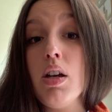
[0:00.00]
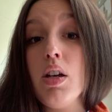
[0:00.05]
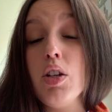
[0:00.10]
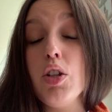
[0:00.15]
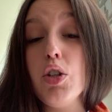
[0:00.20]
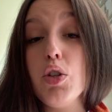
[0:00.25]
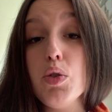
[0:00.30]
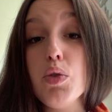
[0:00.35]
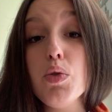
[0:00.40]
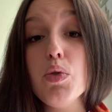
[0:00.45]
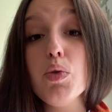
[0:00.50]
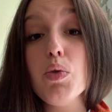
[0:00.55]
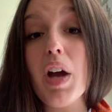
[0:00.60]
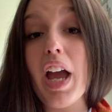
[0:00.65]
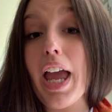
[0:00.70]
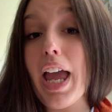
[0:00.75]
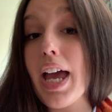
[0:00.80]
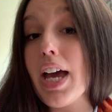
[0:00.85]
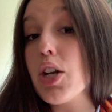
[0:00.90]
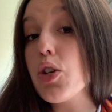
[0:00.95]
you
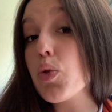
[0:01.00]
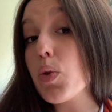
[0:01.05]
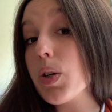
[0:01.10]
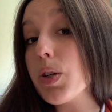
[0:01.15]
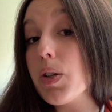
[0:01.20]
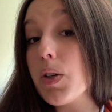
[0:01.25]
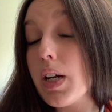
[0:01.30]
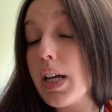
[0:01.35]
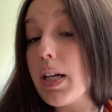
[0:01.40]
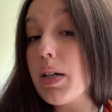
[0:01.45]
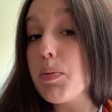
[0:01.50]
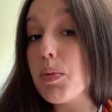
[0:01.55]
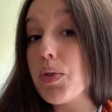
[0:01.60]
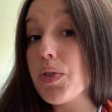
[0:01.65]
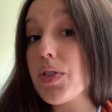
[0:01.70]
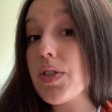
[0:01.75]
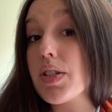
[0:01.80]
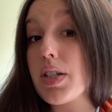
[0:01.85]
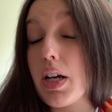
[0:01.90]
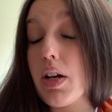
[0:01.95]
and or your animals
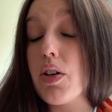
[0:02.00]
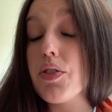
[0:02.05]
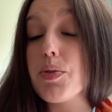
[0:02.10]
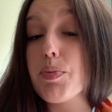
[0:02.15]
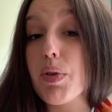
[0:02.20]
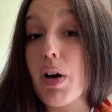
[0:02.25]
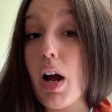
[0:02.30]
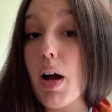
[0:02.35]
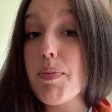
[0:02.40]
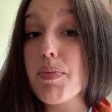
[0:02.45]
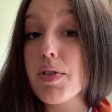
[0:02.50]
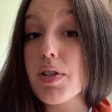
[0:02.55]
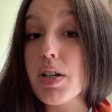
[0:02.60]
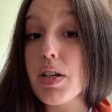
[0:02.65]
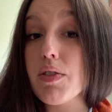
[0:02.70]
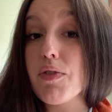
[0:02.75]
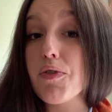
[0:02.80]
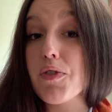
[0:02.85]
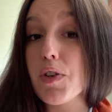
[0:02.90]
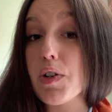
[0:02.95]
stay on the property
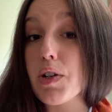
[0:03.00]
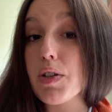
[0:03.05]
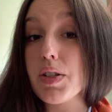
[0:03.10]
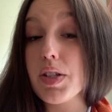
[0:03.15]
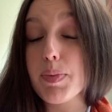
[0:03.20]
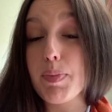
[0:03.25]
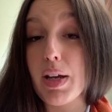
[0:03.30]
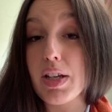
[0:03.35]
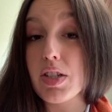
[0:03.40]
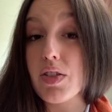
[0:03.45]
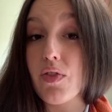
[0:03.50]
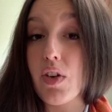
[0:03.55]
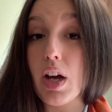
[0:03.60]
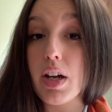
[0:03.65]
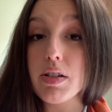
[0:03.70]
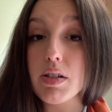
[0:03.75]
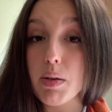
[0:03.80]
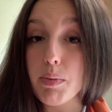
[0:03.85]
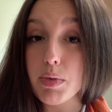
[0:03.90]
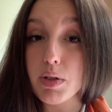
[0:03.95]
for a specified
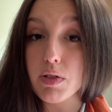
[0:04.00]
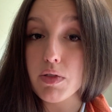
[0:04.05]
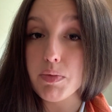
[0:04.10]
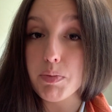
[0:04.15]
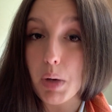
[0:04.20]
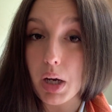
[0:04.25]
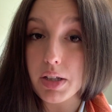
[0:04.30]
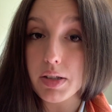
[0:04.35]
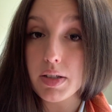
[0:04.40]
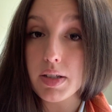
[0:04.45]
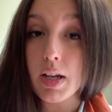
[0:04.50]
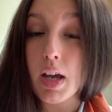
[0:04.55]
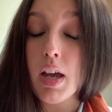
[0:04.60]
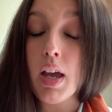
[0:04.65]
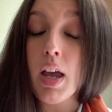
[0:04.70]
number of months.